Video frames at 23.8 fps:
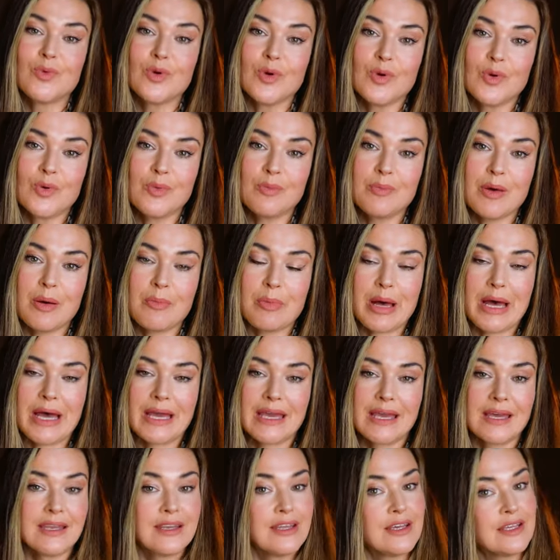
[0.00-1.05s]
womb
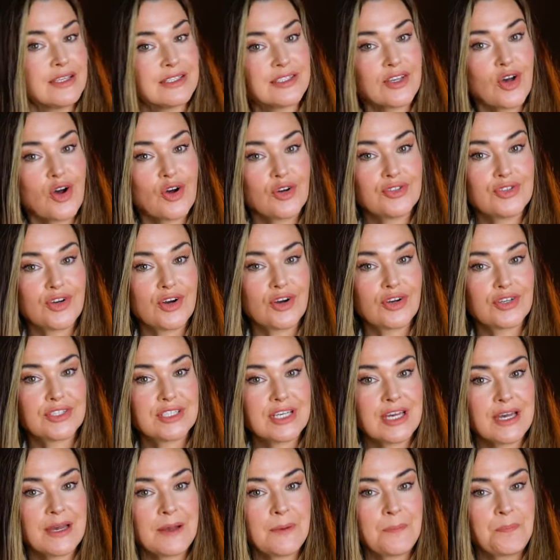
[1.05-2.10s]
by a nurse or
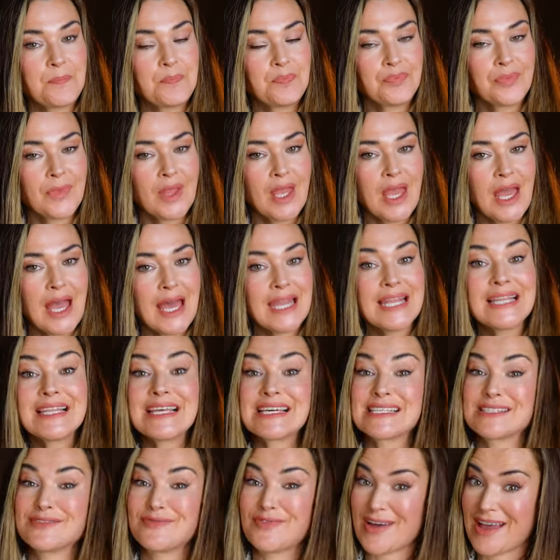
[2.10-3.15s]
doctor, and it
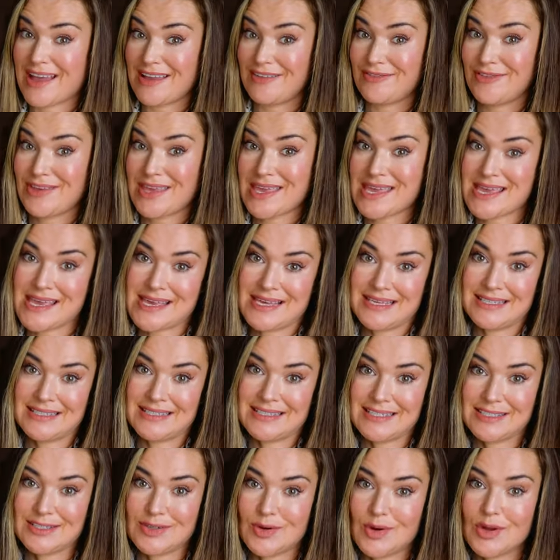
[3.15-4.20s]
lasts 5 years,
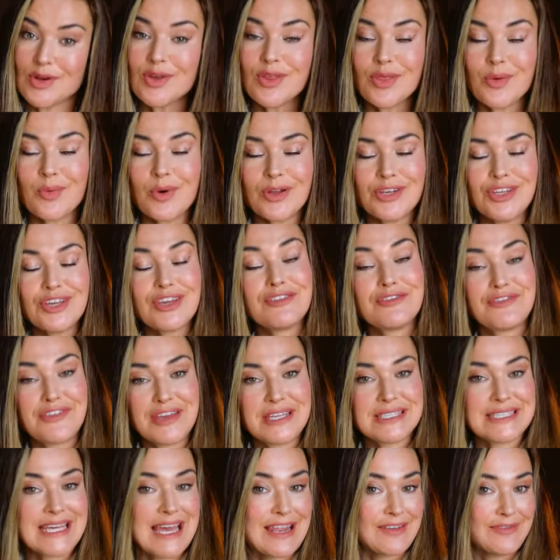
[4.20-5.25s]
so another one you can
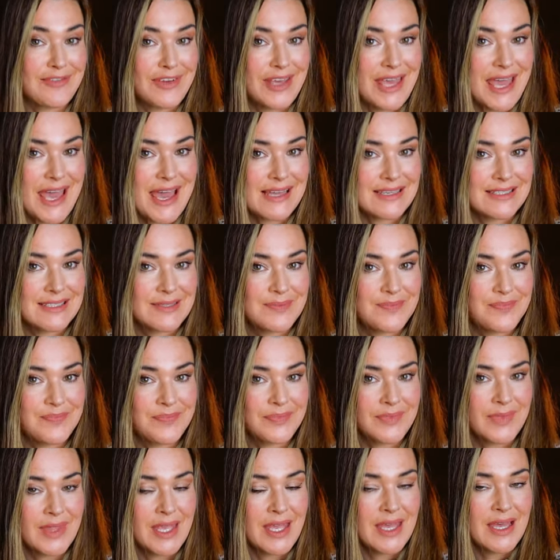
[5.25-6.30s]
fit and forget.
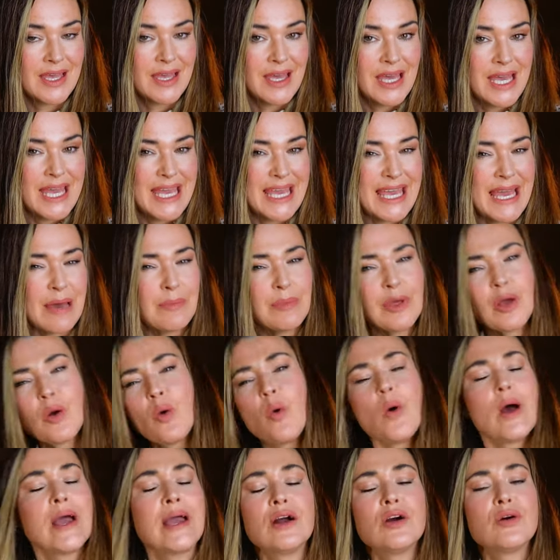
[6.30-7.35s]
It can be
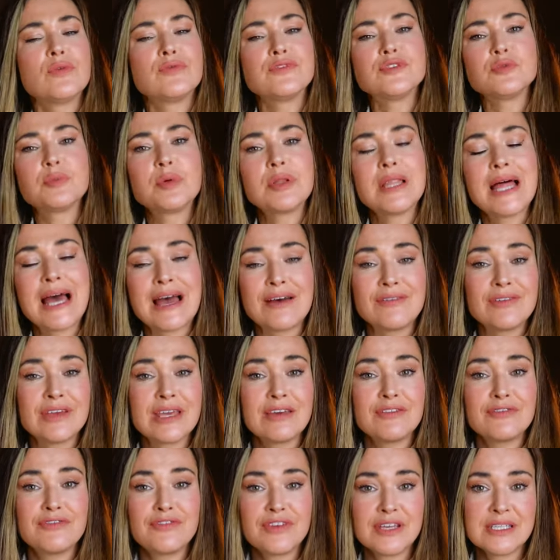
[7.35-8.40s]
quite uncomfortable having
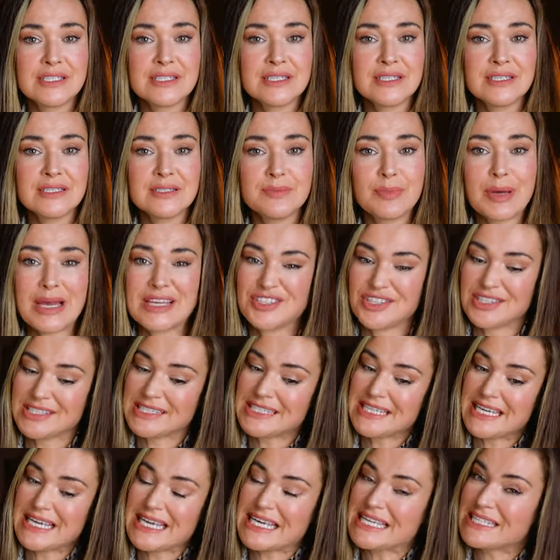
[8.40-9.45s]
it fitted, but as you can
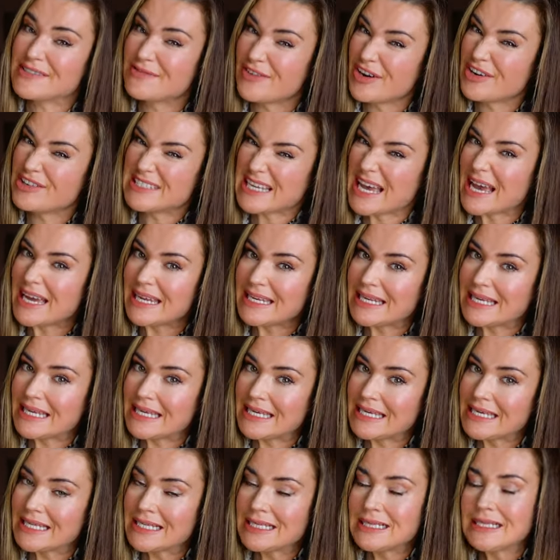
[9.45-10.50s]
see, it is very
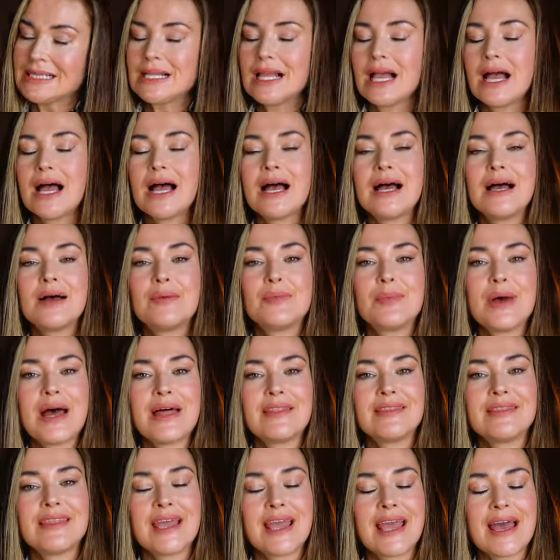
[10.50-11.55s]
tiny,
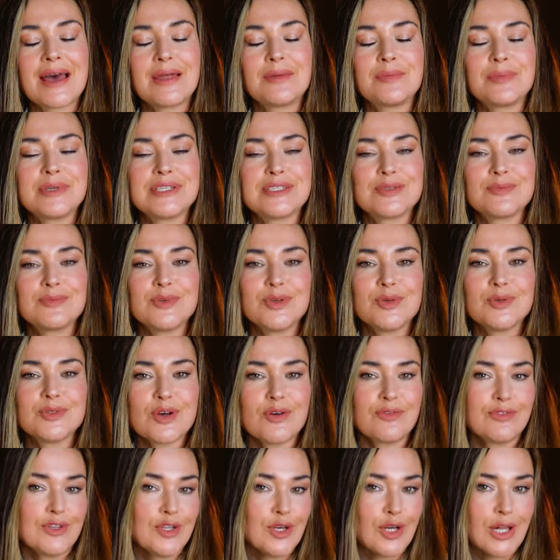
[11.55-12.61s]
and there can be some use
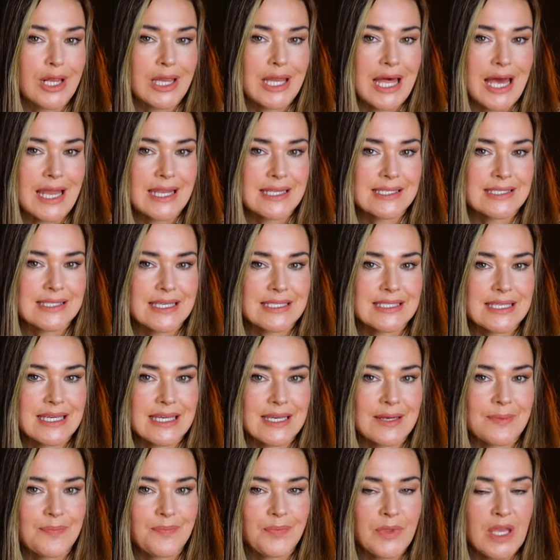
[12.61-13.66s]
of local
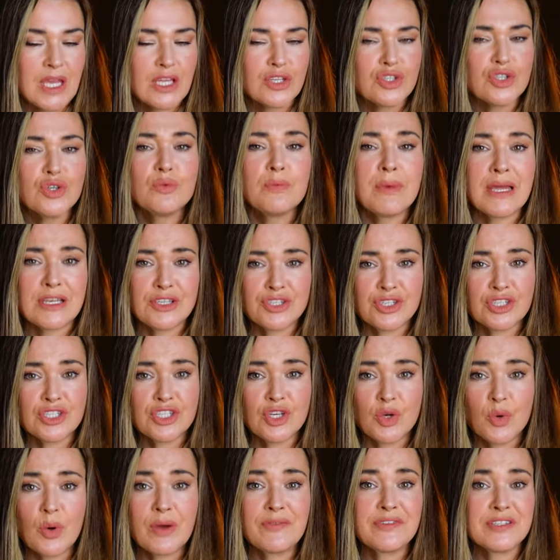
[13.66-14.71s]
anaesthetic. Do mention to
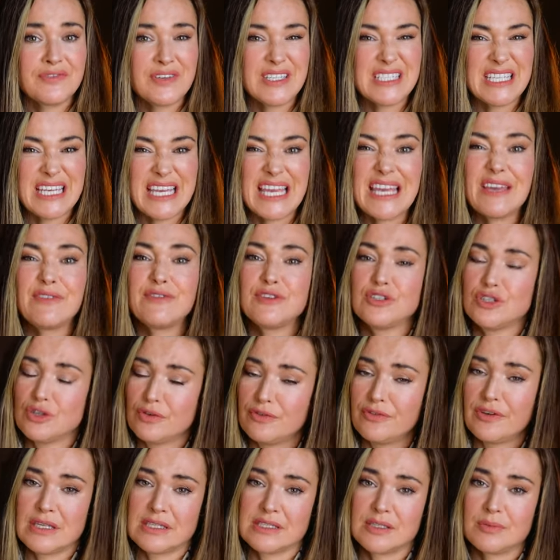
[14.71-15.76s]
whoever's fitting it if you do
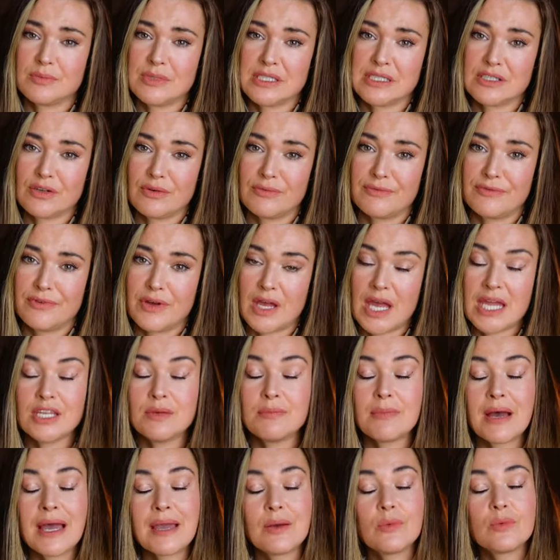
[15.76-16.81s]
feel some discomfort, and you
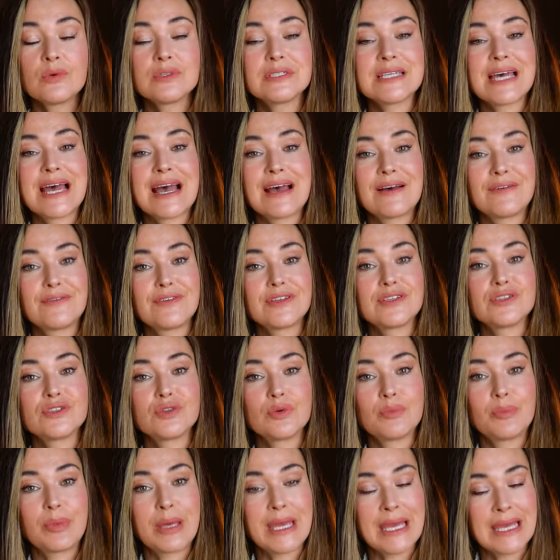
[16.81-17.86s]
might want to have
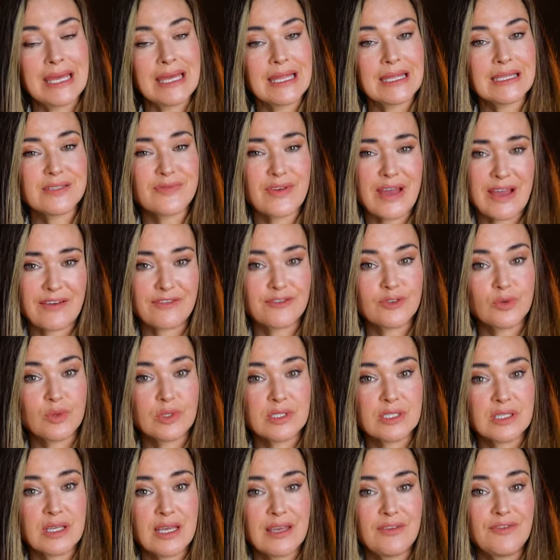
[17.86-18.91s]
some painkillers for
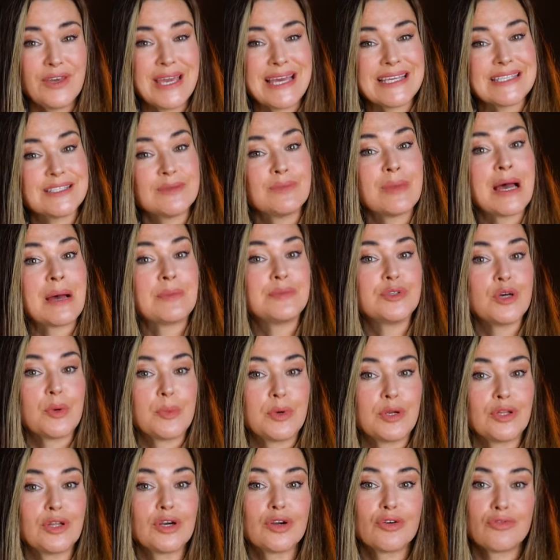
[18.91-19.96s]
afterwards if you get some
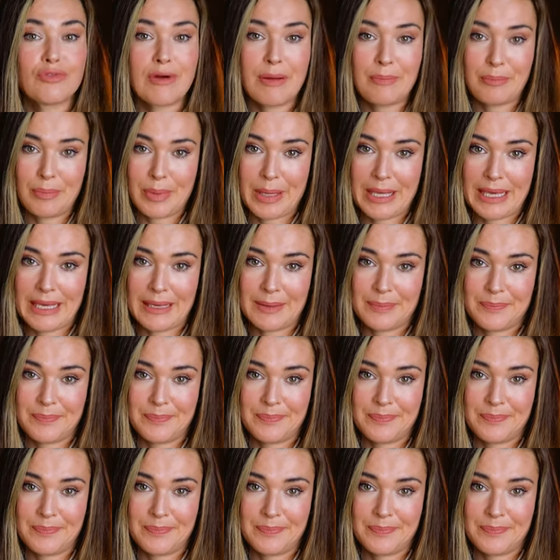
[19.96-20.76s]
abdominal cramping.